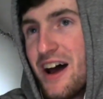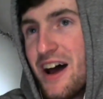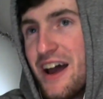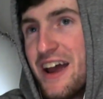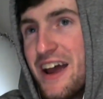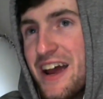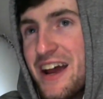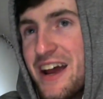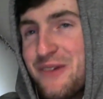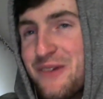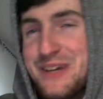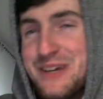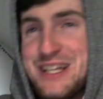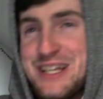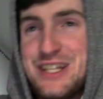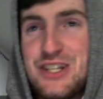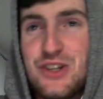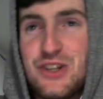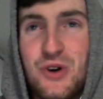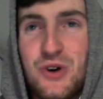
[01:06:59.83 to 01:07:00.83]
And we
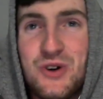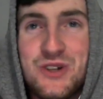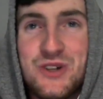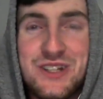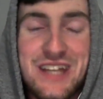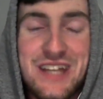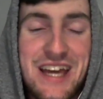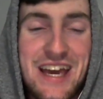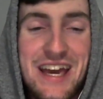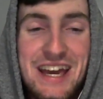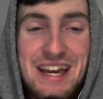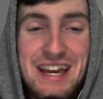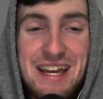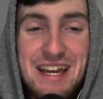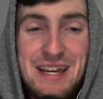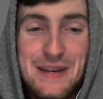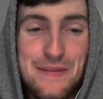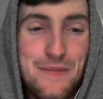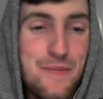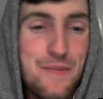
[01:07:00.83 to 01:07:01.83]
sold
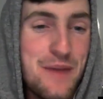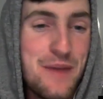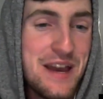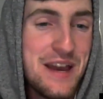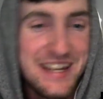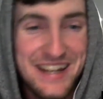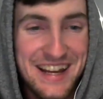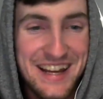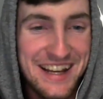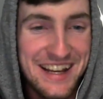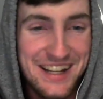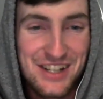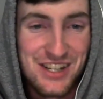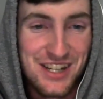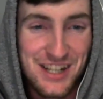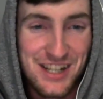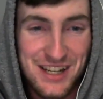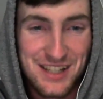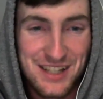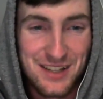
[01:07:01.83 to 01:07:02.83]
a bacon, egg, and
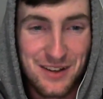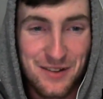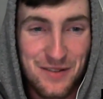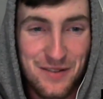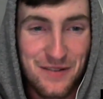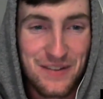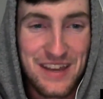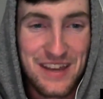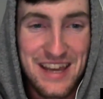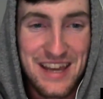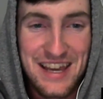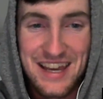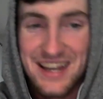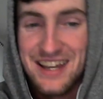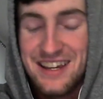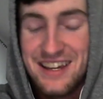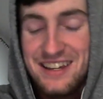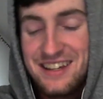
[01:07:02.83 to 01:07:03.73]
cheese on a